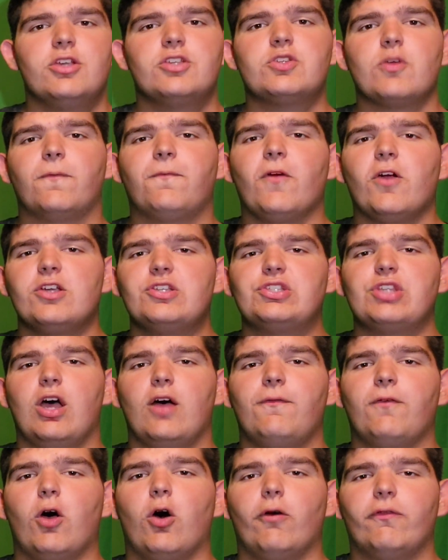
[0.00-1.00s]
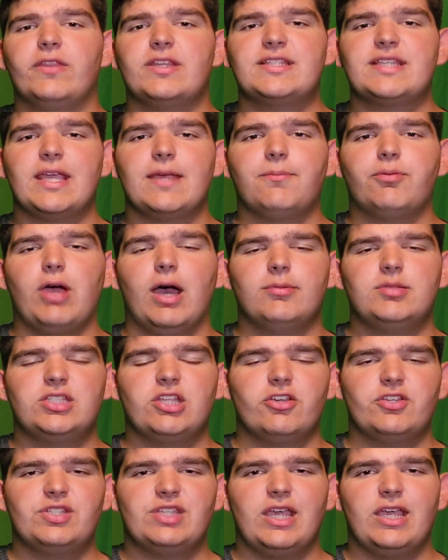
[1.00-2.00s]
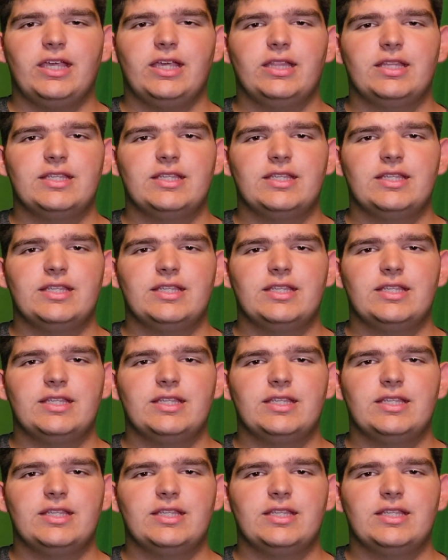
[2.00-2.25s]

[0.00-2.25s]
So first off, all of the same props that are staying